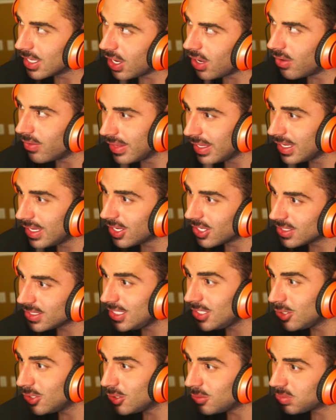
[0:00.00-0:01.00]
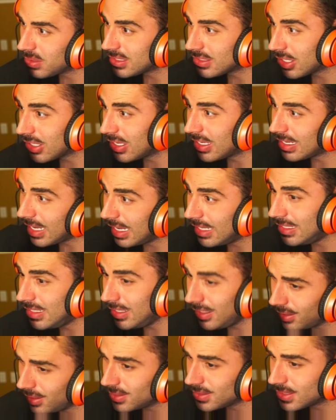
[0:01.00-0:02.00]
oh, they got Neoplatonic
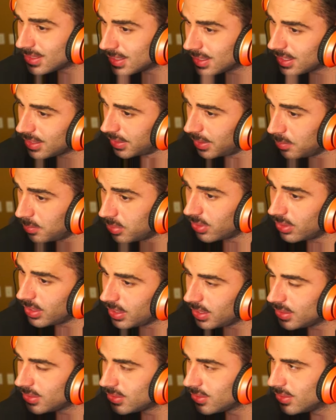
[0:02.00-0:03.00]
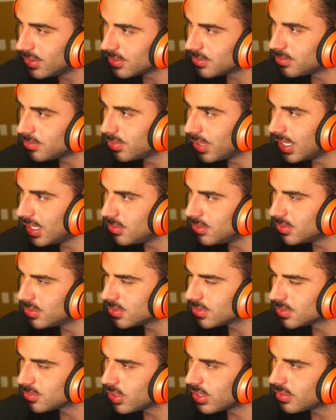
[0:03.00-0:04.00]
ideas and then they put it into the Bible,
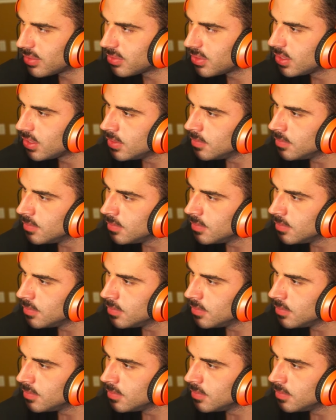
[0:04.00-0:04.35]
whatever.